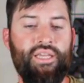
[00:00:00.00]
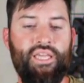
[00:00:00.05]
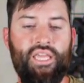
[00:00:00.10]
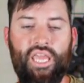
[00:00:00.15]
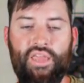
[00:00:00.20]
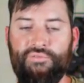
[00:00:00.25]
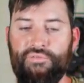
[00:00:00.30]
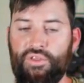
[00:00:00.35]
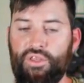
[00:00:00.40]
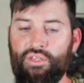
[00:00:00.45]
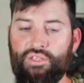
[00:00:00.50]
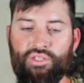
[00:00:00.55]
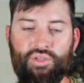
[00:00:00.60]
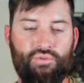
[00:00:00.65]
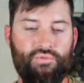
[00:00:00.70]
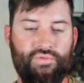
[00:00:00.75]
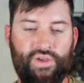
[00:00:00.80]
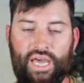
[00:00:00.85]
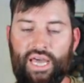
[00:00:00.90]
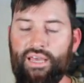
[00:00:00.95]
If he
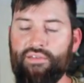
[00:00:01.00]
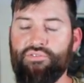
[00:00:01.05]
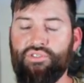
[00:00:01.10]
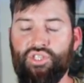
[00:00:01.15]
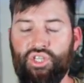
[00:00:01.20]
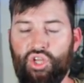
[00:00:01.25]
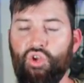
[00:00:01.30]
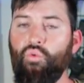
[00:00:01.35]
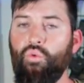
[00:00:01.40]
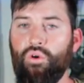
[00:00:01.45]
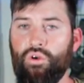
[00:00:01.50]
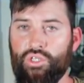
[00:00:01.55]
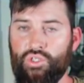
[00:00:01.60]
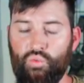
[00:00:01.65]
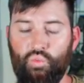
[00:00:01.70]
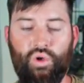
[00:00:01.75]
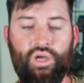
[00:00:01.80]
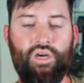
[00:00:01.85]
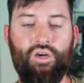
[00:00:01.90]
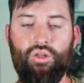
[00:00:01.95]
survives and he works
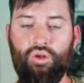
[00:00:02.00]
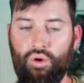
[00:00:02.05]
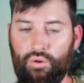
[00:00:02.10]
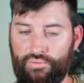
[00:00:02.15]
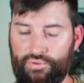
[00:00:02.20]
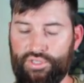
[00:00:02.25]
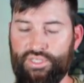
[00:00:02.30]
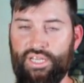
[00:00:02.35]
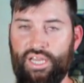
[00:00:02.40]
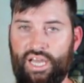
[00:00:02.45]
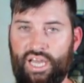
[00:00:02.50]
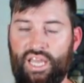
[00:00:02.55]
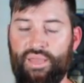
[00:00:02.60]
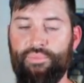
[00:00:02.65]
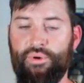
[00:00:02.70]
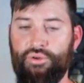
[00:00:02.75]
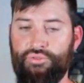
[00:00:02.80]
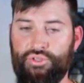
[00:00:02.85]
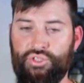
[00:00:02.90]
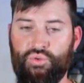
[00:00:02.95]
well over
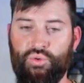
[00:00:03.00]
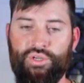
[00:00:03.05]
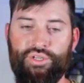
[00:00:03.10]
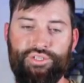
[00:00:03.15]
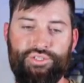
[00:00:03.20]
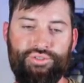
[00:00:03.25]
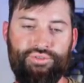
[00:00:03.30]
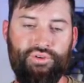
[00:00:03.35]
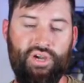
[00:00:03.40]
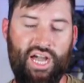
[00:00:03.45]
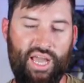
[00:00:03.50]
time on the 22,